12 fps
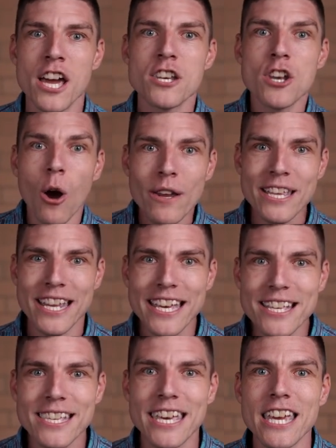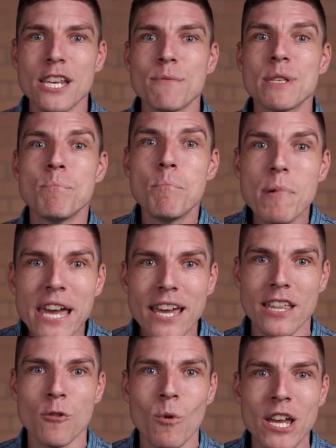knowing that his kingdom is
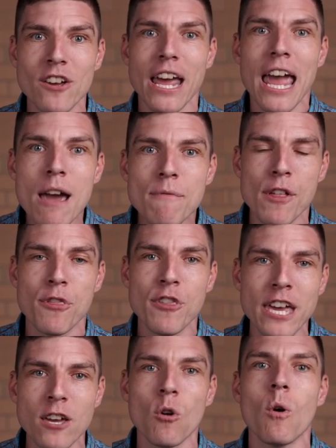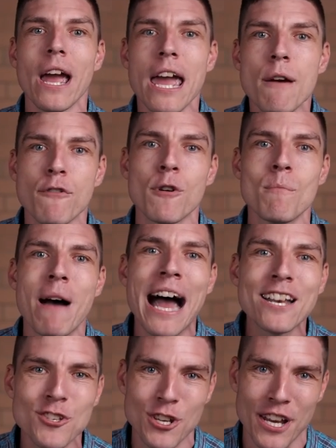bigger than we could ever think or ever
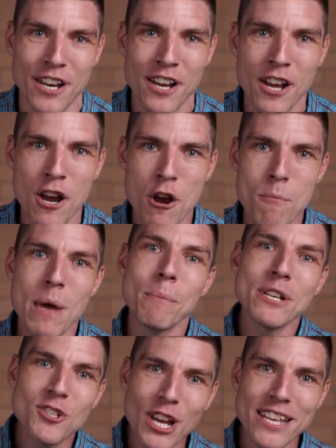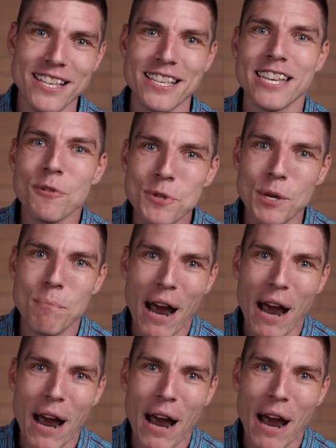imagine. Remember, Jesus tells the